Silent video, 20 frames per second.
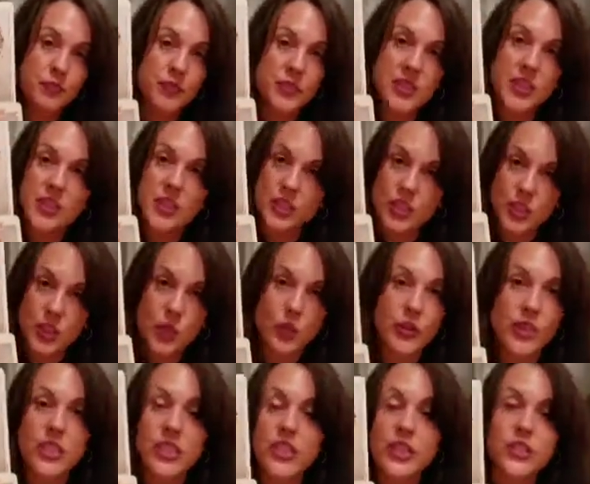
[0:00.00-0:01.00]
You just go
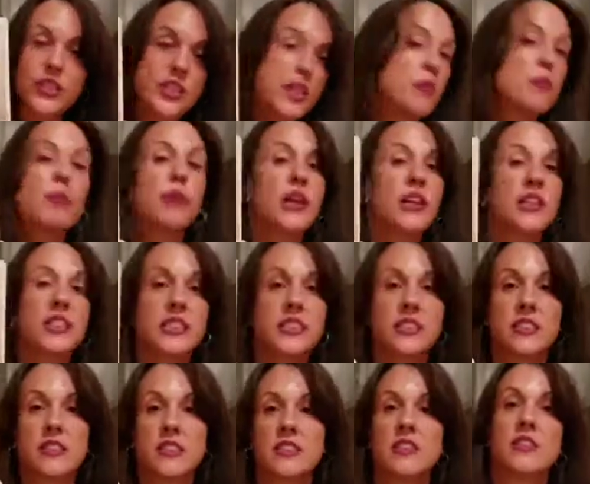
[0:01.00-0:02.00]
into your deep rest,
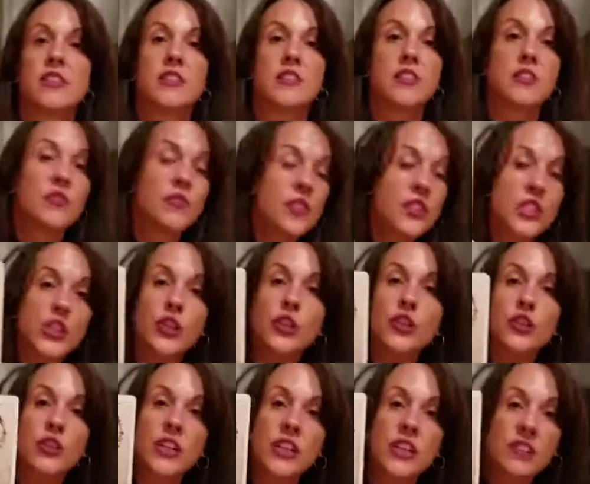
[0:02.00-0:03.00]
feel your
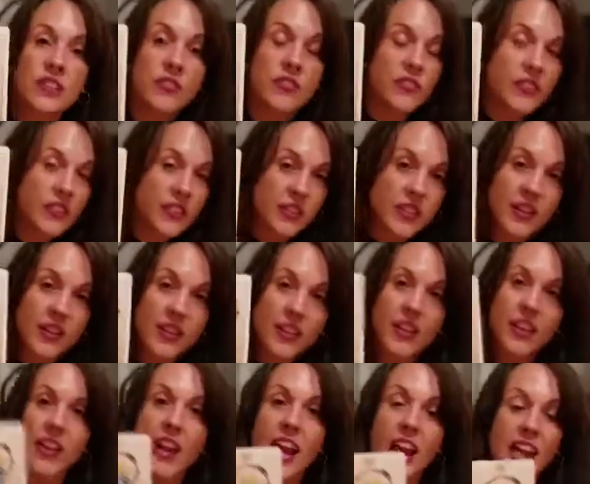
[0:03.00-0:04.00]
grief,
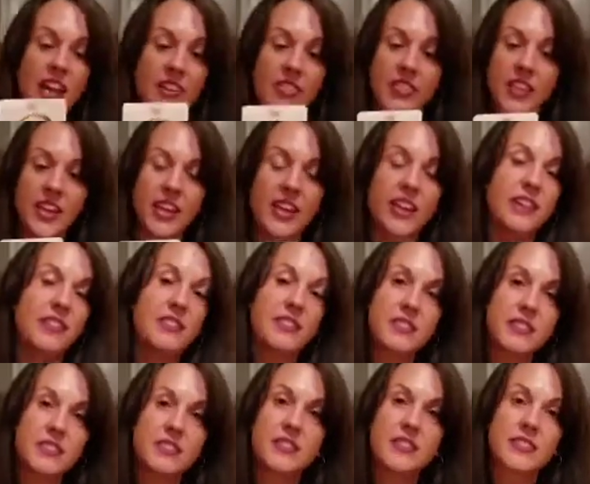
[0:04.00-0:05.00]
and then
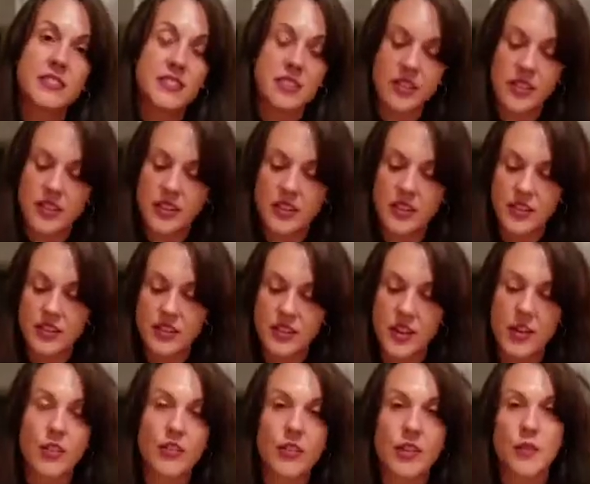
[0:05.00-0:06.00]

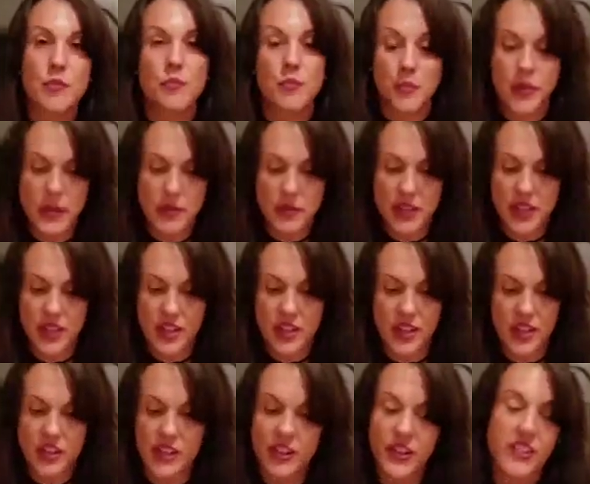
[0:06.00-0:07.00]
own it, baby.
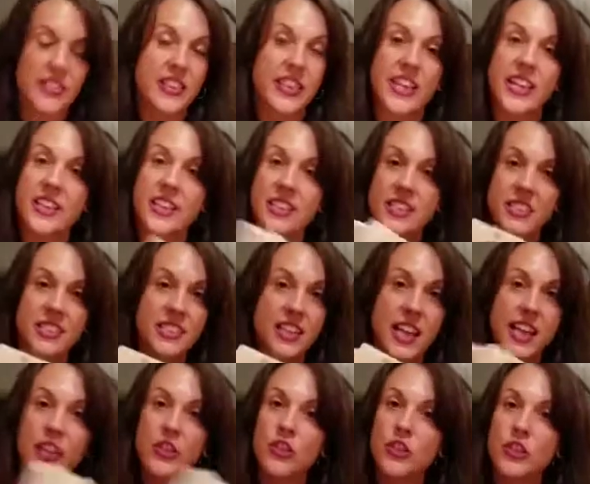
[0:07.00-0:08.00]
You're at the end of the
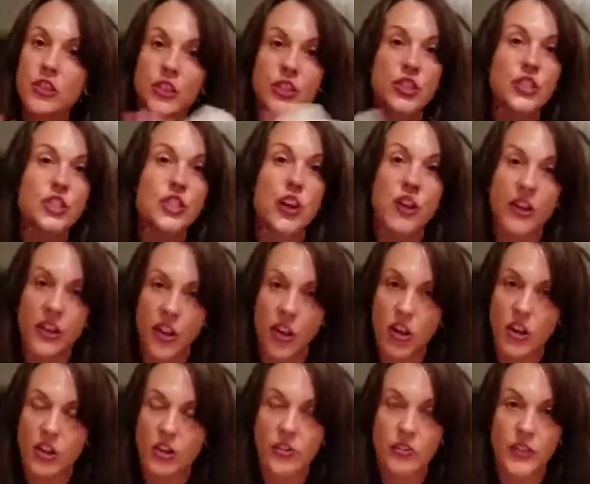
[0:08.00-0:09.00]
cycle. You're starting
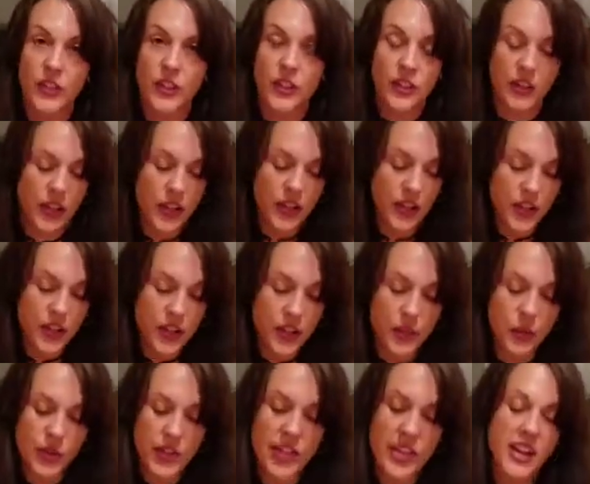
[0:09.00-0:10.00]
all over new
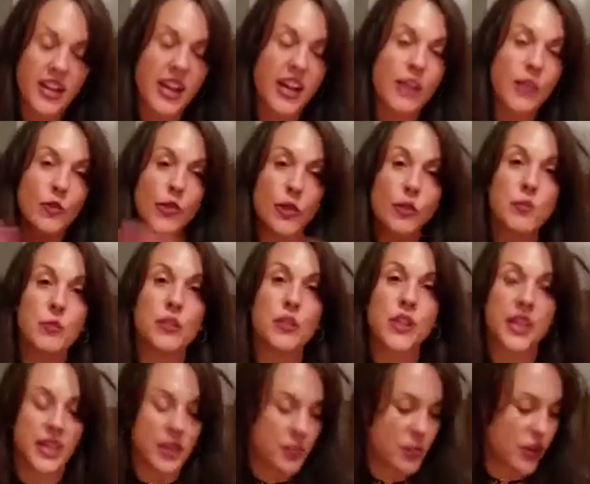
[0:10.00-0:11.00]
again. I don't want to pull
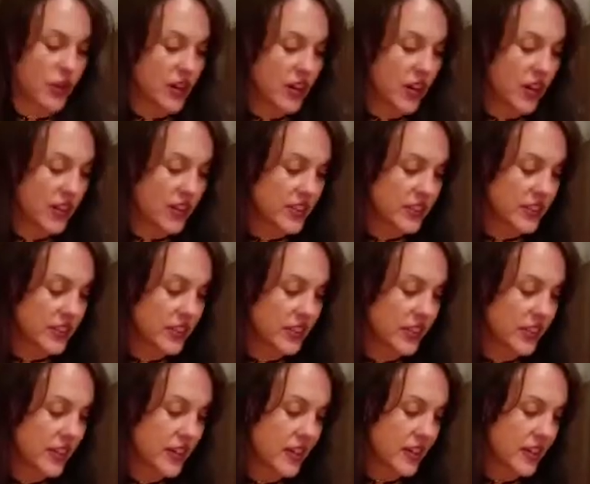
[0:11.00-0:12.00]
any more cards.
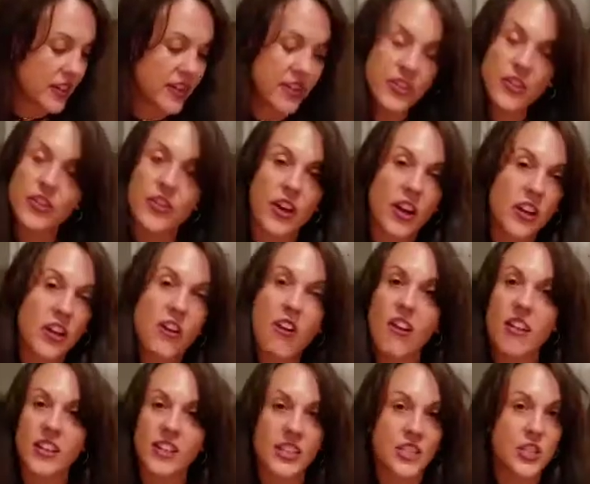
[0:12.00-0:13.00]
They're not
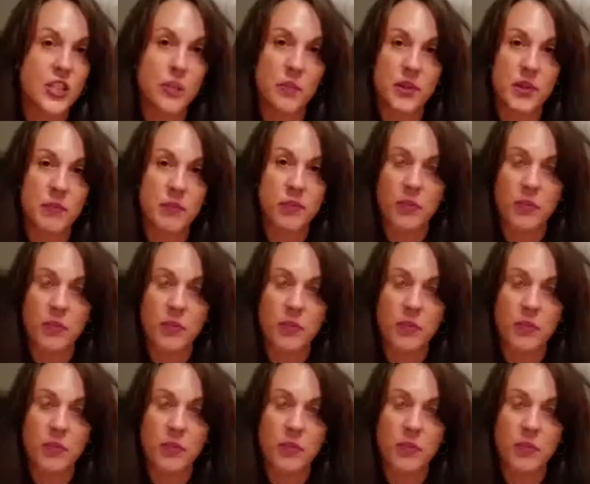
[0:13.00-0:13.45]
calling to me.